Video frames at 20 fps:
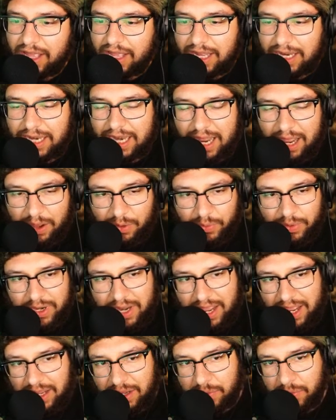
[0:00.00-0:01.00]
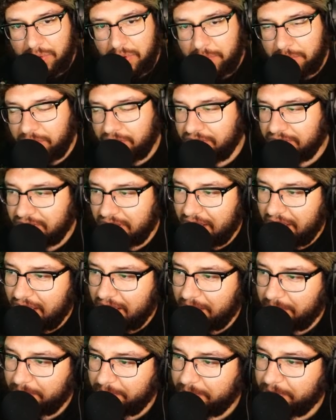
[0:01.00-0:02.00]
Now, when the hanging wall moves
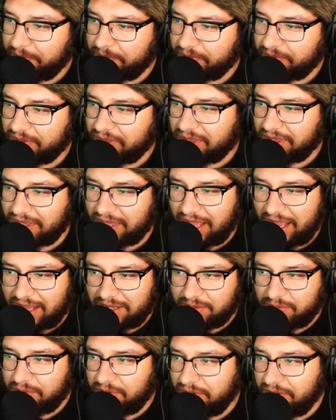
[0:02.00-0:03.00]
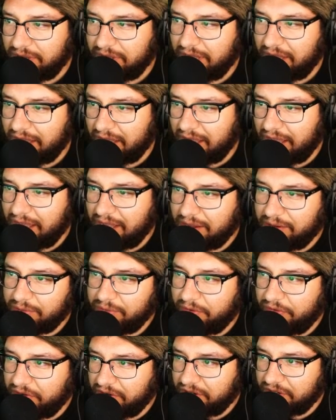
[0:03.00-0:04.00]
up, that's when you get a
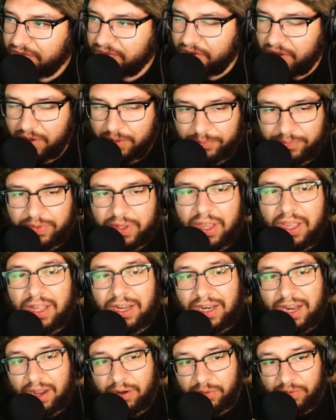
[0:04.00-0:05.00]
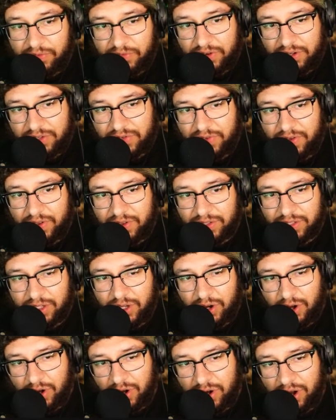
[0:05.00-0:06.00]
reverse fault. Now, reverse faults
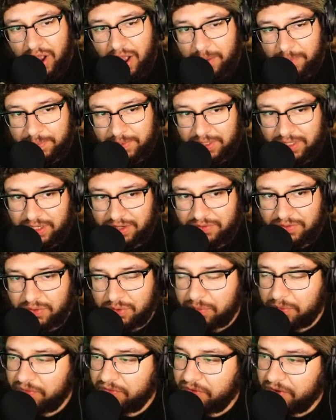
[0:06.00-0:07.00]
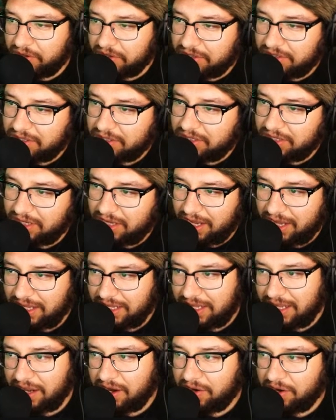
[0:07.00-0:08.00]
are opposite of normal faults, and
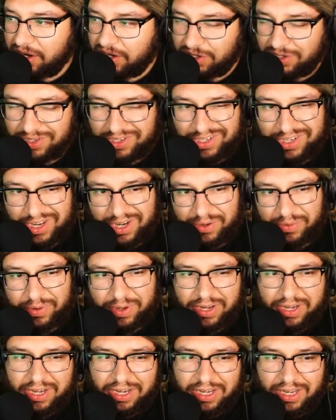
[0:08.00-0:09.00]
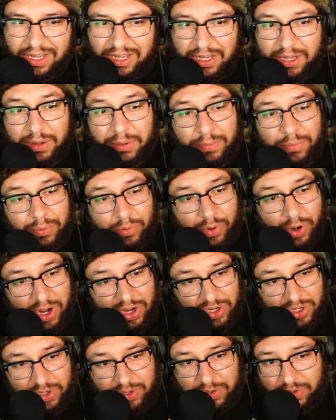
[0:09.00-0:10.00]
they are actually generated in
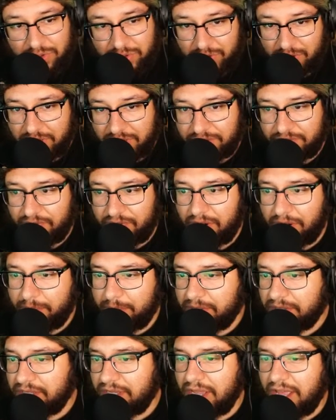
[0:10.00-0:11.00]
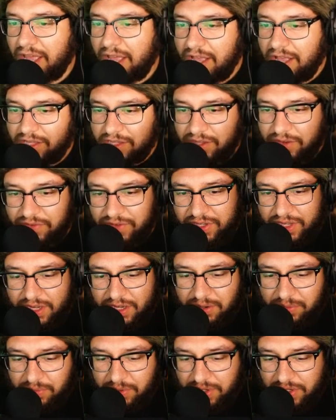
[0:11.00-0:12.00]
compressional stress environments. If you
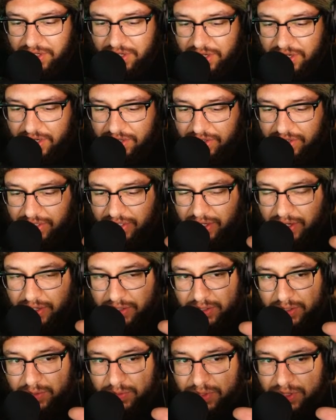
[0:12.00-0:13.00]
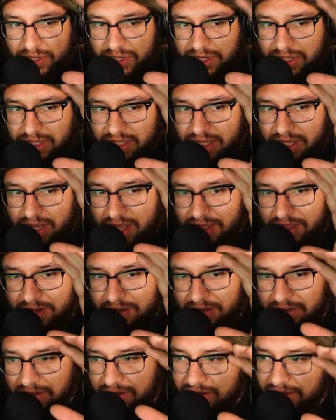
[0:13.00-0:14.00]
take a region and you start squishing it
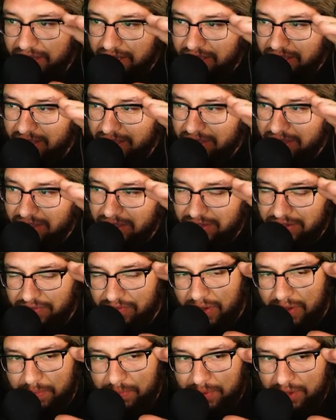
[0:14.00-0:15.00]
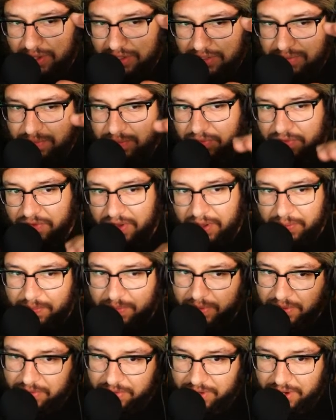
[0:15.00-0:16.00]
together, you're going to get this fault block to move up
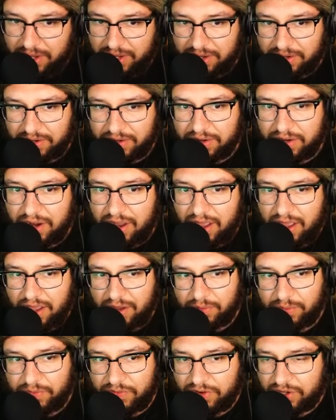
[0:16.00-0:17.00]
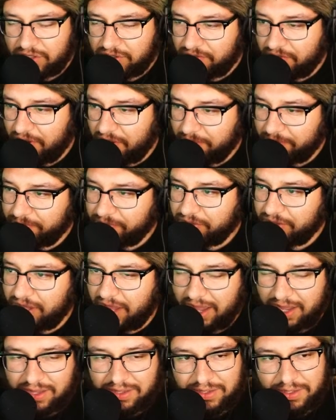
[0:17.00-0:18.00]
and create your reverse fault.
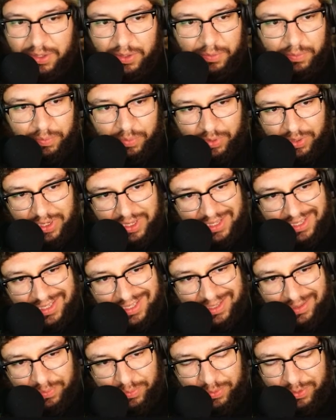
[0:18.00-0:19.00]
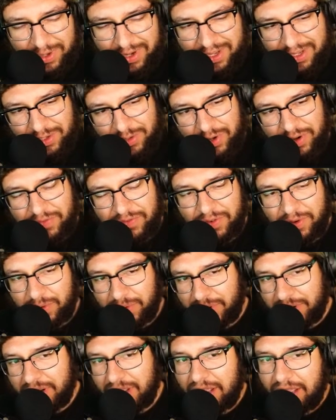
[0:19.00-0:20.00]
Okay, so pretty
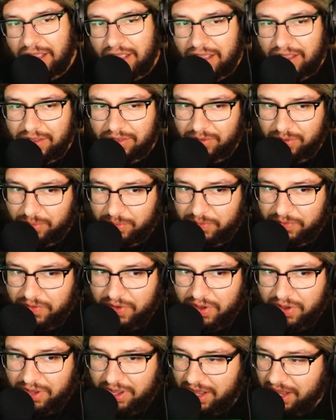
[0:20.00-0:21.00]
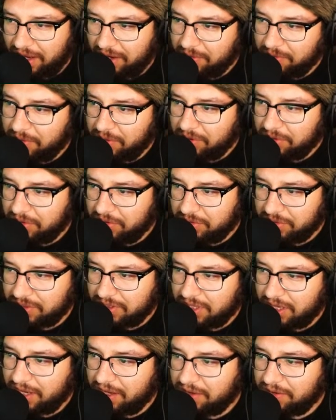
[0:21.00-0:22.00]
straightforward. Normal fault, hanging wall goes
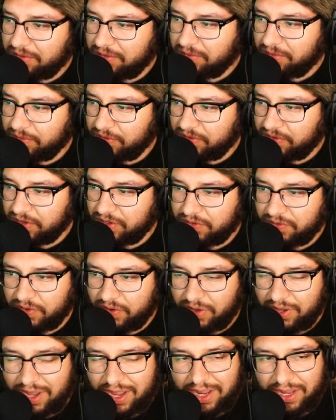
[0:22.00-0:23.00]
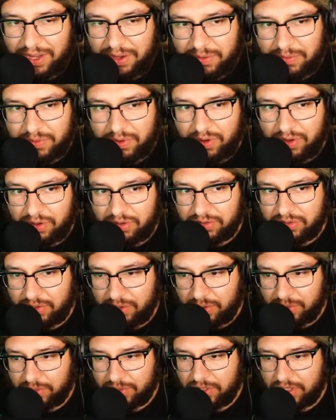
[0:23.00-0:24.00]
down. Reverse fault, hanging wall
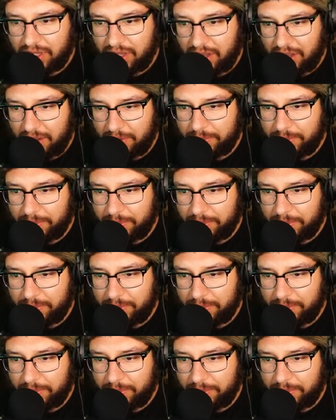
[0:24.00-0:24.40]
goes up.